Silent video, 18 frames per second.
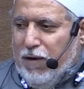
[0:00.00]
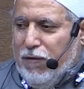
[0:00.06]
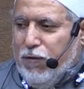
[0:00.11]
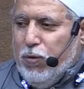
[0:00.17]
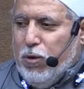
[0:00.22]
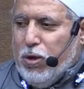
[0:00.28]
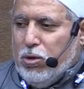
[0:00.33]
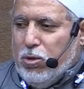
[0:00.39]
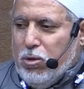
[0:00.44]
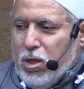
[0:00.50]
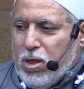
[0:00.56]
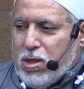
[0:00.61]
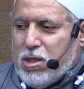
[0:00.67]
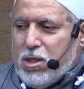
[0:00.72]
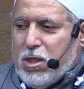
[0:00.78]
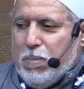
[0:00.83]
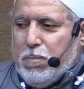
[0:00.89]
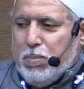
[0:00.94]
if we do
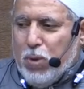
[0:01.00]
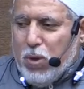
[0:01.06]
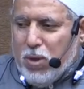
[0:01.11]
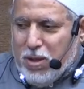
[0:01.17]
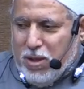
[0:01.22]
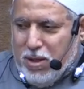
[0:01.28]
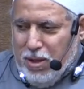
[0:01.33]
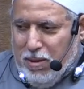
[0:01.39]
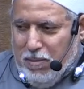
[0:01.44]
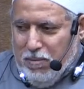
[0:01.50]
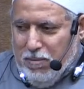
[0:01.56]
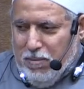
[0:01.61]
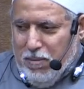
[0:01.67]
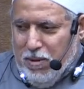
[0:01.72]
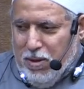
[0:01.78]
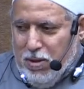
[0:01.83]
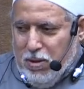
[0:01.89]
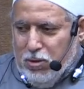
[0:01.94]
not support
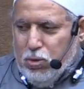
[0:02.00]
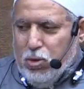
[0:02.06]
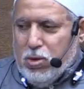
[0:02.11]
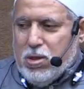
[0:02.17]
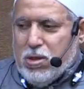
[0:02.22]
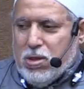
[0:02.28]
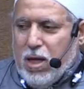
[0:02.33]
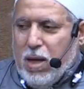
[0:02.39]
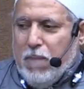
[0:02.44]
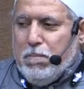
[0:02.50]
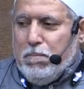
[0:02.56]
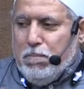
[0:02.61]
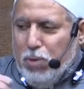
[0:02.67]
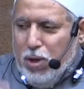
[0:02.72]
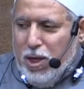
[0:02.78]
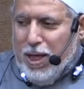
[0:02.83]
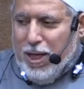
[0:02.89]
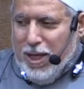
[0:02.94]
them to stop
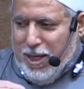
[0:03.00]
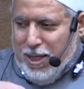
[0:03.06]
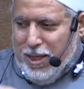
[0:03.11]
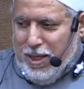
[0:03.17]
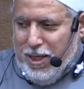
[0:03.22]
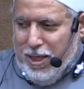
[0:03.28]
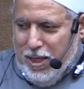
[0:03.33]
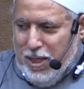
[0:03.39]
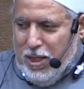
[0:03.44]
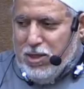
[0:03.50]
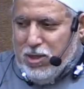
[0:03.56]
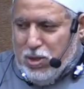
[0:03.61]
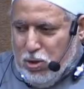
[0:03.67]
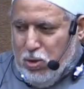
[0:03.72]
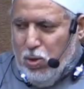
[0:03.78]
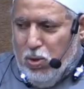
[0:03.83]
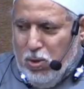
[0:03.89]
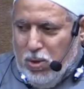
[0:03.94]
bullying in
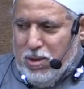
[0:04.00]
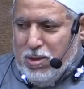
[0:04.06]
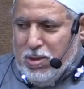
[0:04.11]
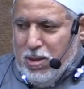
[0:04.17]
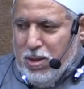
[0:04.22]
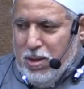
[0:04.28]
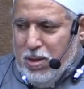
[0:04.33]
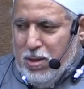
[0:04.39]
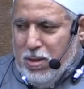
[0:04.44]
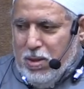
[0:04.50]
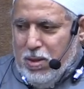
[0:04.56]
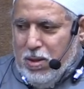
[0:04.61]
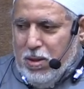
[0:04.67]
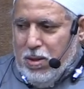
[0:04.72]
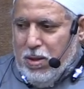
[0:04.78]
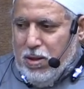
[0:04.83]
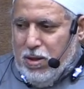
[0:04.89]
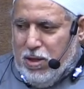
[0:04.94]
schools,
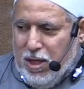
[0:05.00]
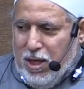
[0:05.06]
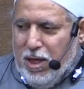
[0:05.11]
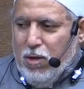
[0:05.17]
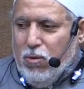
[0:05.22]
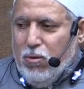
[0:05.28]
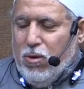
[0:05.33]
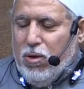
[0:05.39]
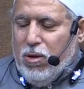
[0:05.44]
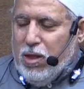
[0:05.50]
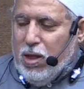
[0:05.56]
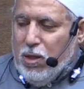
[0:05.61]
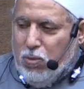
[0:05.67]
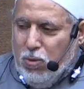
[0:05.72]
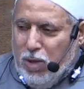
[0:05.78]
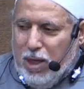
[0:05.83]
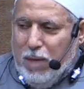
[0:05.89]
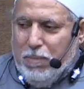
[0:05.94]
they,
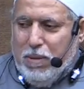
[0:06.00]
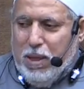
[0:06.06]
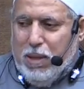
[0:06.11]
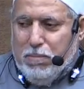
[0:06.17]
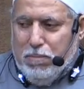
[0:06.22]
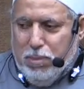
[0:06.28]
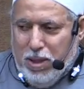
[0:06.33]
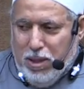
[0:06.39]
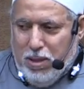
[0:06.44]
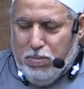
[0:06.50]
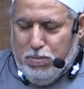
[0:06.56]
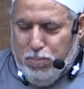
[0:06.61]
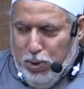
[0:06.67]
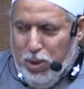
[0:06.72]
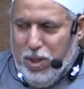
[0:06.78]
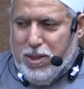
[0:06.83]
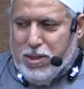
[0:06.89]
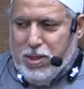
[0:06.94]
there will be bull
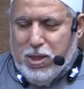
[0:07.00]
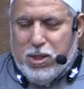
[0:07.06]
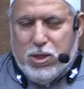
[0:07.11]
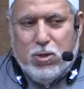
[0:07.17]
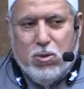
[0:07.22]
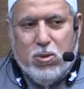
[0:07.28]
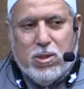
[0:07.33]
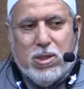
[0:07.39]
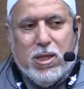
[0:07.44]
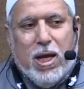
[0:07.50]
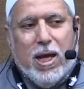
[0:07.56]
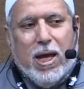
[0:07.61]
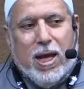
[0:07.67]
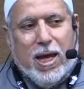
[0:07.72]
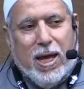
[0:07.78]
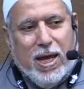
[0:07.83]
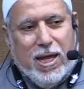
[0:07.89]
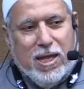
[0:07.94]
bullies in schools,
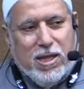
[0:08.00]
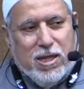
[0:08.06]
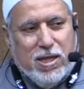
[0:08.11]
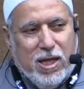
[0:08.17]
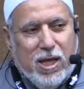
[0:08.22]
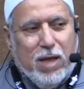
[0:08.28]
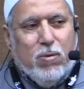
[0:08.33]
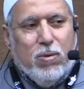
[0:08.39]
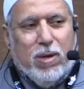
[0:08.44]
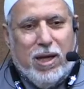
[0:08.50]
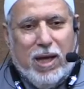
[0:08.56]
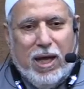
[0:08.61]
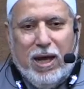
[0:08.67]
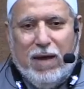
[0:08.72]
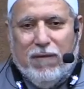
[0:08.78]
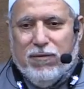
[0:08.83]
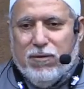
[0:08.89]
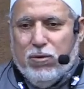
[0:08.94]
and they will
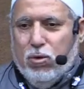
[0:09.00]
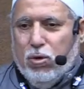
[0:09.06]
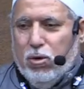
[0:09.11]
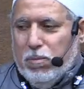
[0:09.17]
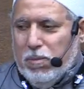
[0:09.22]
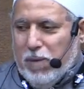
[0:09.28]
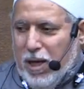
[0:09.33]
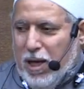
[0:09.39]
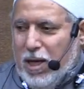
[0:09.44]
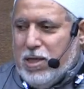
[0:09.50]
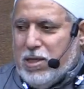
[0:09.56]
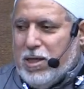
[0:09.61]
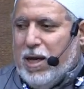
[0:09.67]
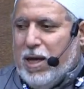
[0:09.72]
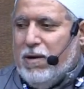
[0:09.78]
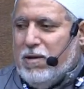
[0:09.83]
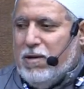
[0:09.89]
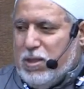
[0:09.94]
have to oblige
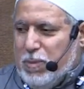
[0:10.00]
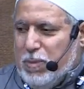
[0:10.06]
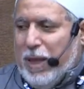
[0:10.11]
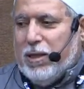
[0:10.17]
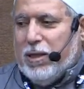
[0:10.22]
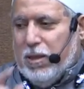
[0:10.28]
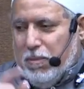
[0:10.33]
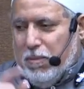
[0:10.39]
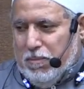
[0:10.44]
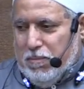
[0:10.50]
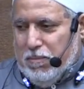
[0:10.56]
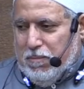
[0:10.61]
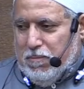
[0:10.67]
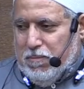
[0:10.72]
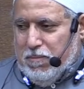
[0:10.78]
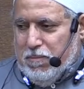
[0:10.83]
and respect them.